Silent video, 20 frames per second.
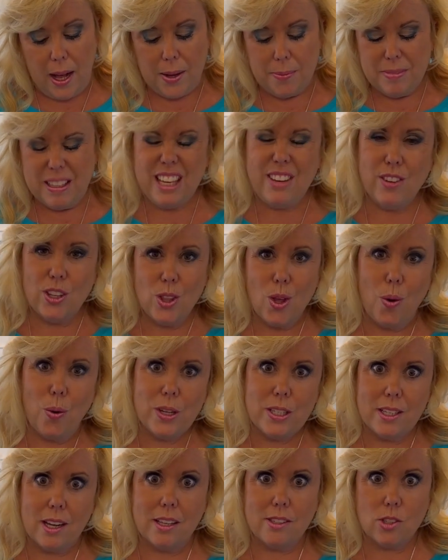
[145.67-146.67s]
Even though it
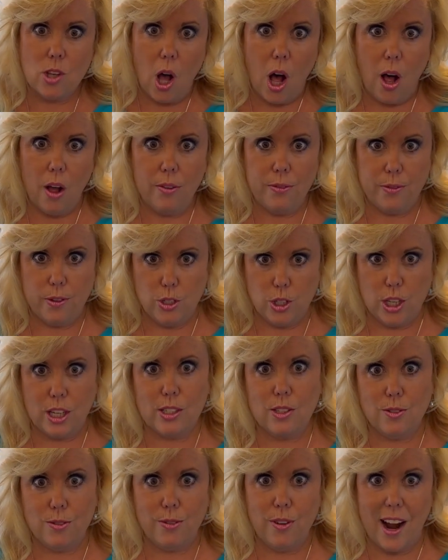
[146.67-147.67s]
does call for
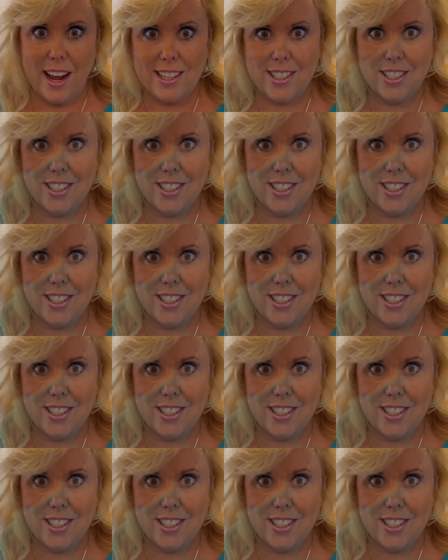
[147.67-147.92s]
just fresh.